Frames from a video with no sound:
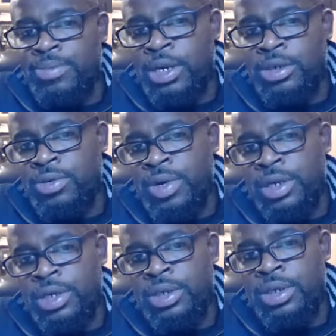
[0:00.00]

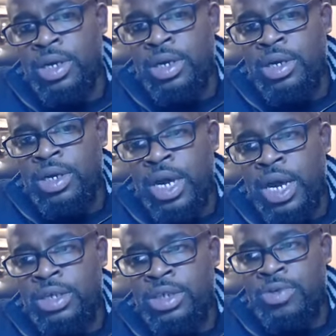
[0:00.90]
Mediterranean
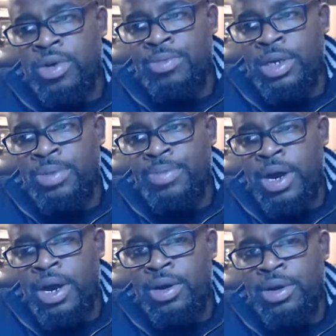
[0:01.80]
as the Roman
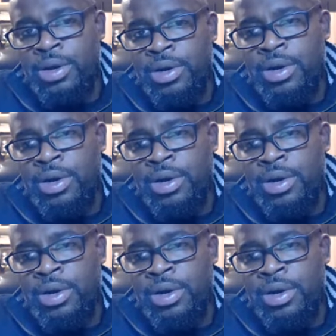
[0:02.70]
Empire